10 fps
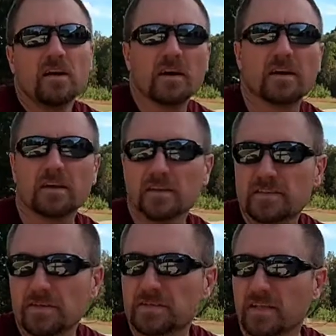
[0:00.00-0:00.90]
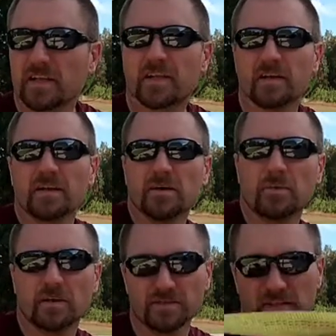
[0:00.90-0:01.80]
All right, I already told you like uh,
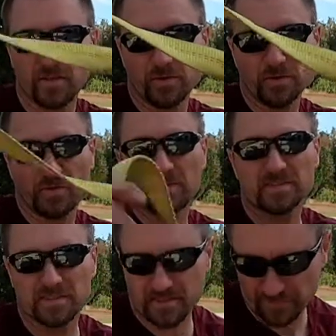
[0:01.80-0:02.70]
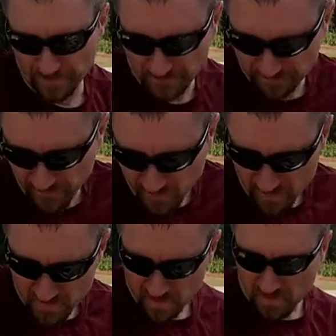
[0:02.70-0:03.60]
what I was gonna do with the rest of the stuff here.
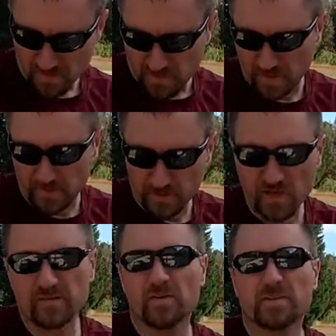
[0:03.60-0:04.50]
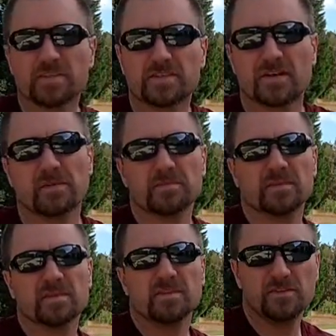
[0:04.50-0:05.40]
All right, you have all this strap.
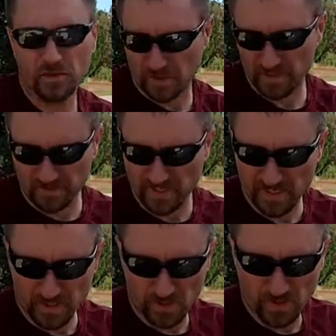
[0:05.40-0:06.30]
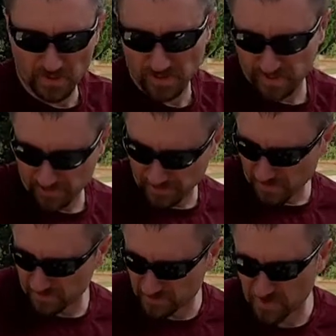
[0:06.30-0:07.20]
You could kind of curl it up and
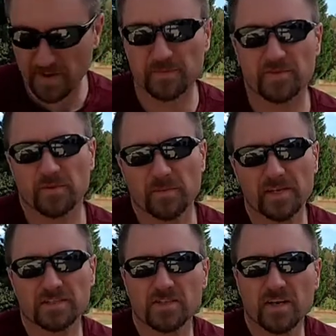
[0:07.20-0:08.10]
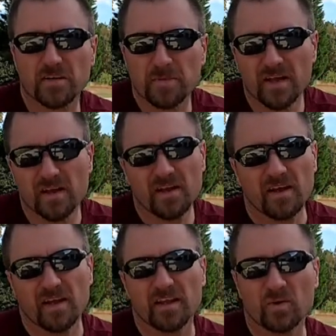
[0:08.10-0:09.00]
kind of strap it to the main strap
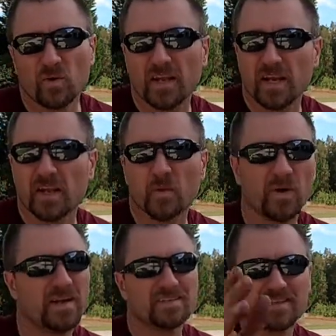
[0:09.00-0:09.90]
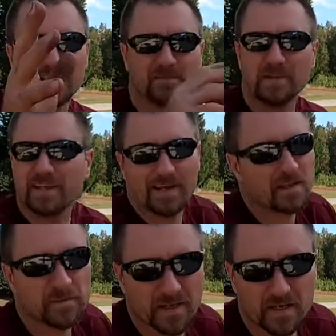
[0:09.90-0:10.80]
and it'll get it out of the way and it's not gonna be
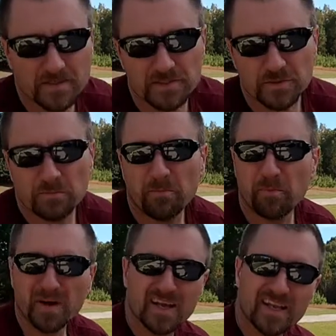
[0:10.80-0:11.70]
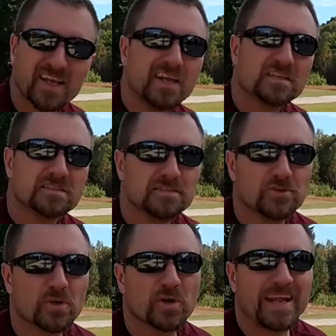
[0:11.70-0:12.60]
dangling behind you. But since
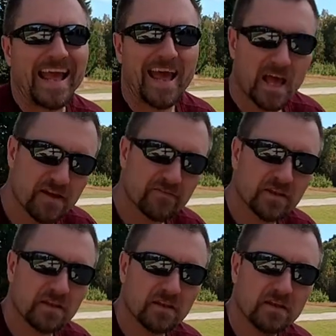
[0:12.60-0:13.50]
you already have it,